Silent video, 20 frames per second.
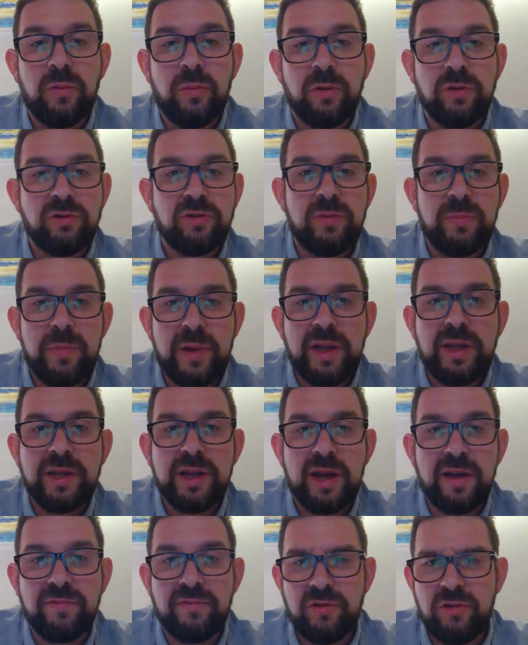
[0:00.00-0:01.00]
What does it mean
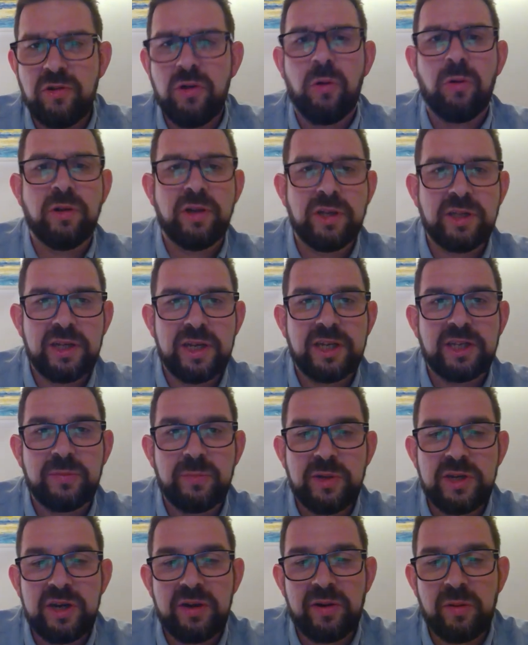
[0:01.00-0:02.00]
to have non
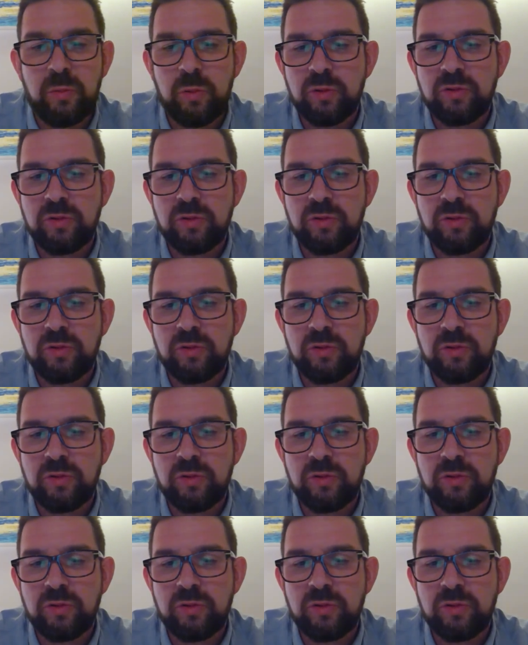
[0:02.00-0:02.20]
assessed material?